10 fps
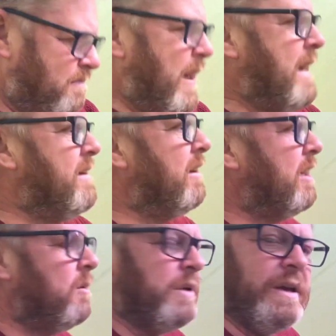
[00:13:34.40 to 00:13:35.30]
bend a
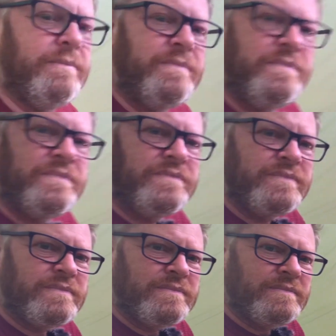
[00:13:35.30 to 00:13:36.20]
little bit.
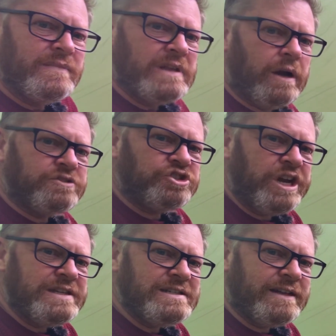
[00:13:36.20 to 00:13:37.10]
Now I've
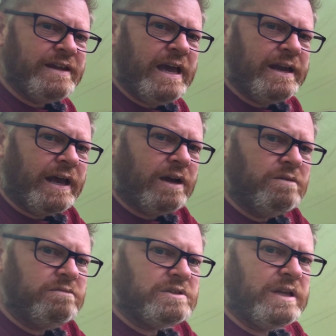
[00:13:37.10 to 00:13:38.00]
straightened it there now, so